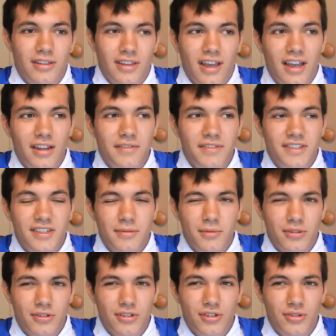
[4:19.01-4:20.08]
kind of
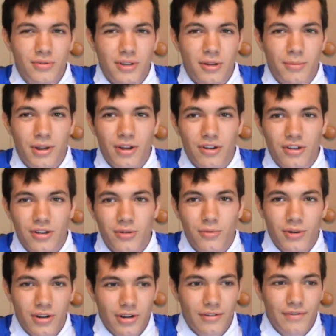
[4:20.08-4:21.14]
similar to in America,
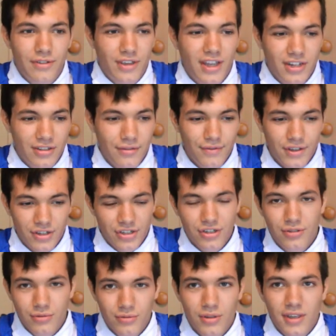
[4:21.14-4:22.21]
where if you catch the fish,
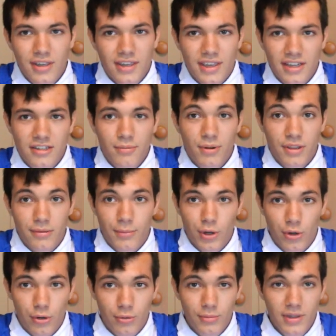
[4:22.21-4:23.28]
you get to bring them
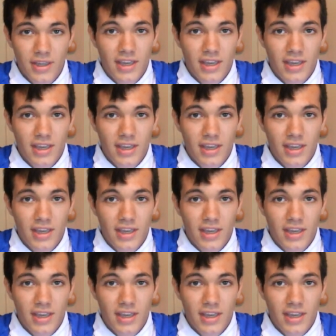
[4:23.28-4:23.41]
home,